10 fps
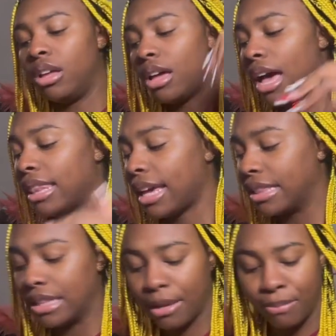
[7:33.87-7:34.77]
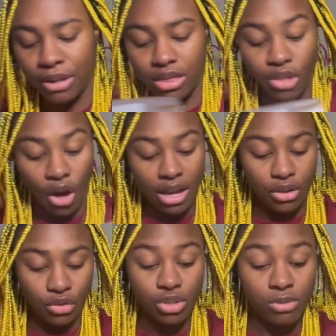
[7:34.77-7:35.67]
I like that they put thought
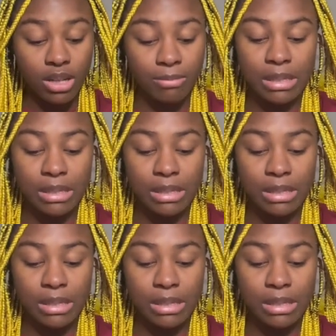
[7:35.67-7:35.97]
into it,